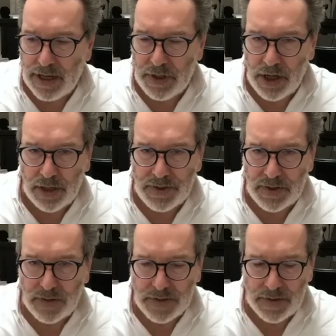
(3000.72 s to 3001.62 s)
have the answers
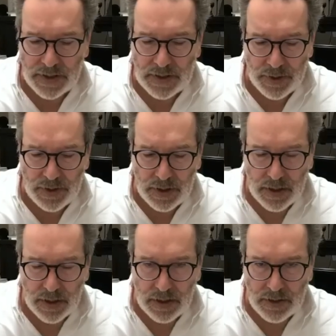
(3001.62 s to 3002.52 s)
to these things, but
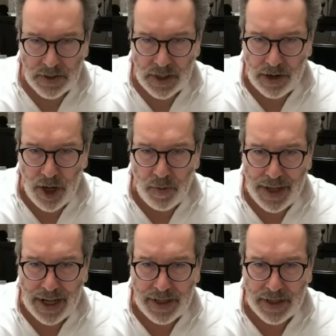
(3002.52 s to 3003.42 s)
scenario
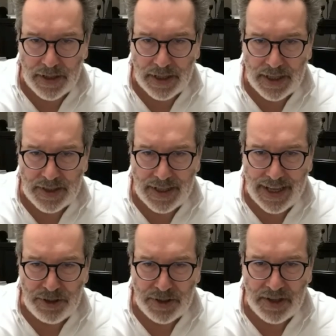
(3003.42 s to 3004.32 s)
planning at least
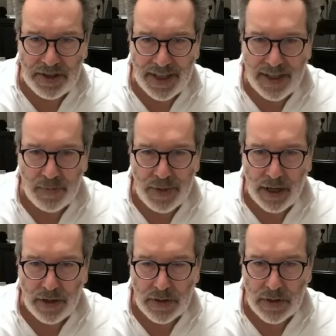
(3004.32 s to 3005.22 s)
allows you to think
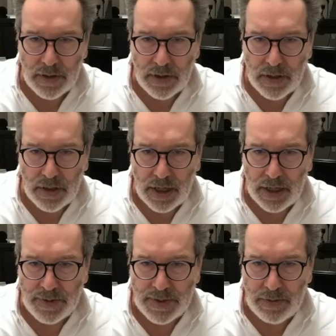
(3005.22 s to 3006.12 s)
about
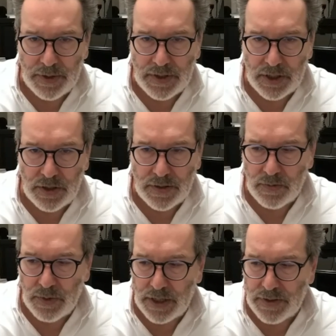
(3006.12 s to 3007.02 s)
some of these issues
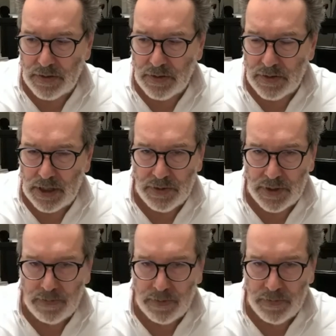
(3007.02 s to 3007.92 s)
in ways that don't
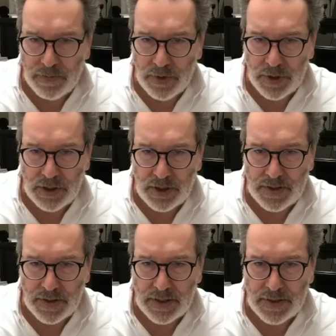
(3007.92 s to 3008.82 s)
come from looking just
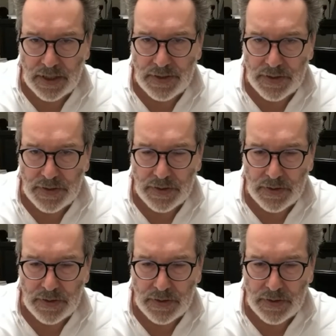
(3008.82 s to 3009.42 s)
at the consensus.